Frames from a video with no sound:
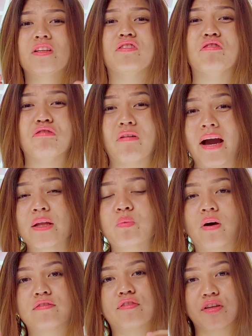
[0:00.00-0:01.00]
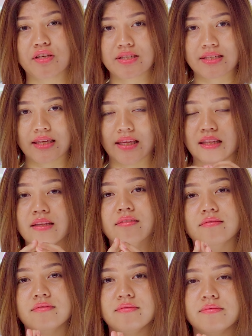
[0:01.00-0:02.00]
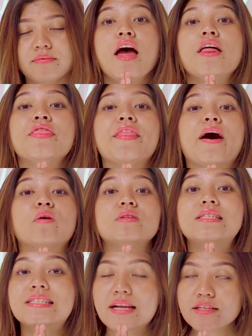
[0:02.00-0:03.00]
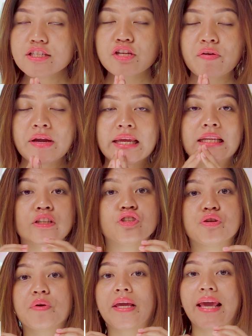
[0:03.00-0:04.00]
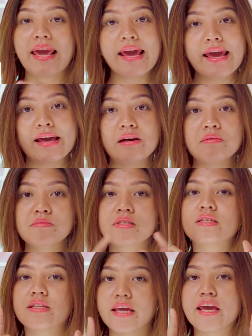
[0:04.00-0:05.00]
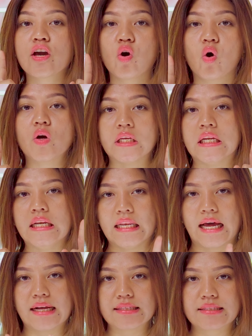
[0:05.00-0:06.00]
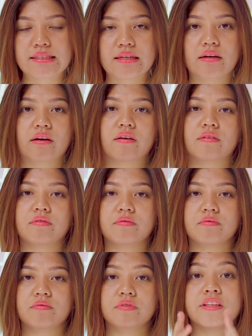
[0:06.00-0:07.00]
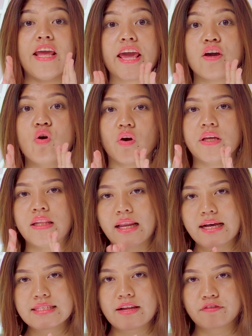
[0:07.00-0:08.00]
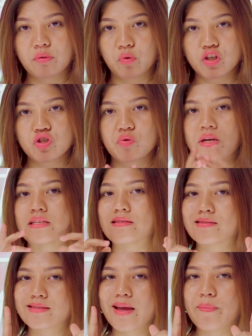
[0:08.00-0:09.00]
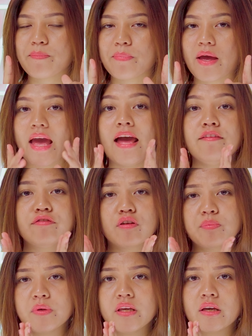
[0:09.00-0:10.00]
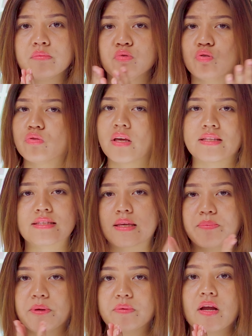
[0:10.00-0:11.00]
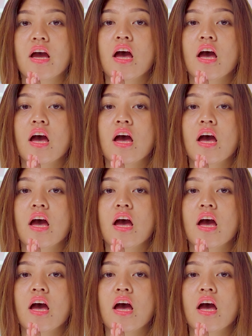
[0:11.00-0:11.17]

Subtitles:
pick the right one for your skin. Now, sunscreen during AMs, they go in last. They go in last after moisturizer step, and for PM, you can skip it.